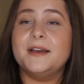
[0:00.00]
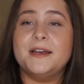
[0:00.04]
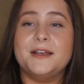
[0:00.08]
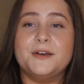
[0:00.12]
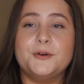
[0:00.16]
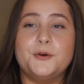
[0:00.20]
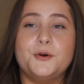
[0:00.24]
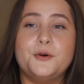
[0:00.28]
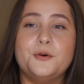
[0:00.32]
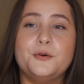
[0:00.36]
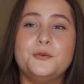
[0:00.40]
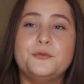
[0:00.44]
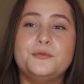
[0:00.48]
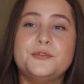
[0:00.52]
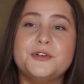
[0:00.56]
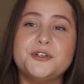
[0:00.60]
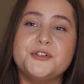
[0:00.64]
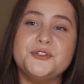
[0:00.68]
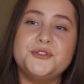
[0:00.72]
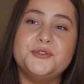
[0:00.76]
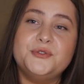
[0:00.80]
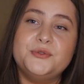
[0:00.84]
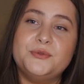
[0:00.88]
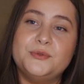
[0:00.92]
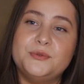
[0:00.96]
And over
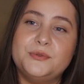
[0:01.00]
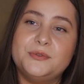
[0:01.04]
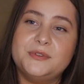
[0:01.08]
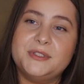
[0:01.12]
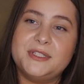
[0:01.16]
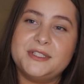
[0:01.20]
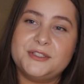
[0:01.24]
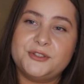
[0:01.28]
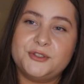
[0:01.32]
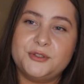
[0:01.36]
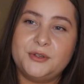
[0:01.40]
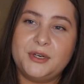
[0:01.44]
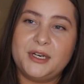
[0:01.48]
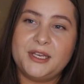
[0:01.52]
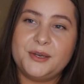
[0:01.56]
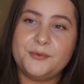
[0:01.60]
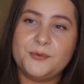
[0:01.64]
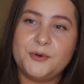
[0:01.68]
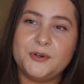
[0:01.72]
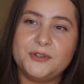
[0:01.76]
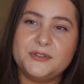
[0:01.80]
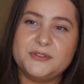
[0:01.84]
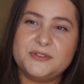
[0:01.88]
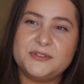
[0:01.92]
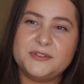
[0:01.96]
to the shearling
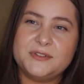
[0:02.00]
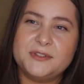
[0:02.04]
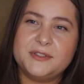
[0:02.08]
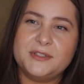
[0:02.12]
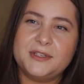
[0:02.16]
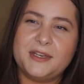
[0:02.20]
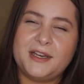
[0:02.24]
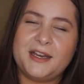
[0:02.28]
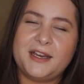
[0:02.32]
ones,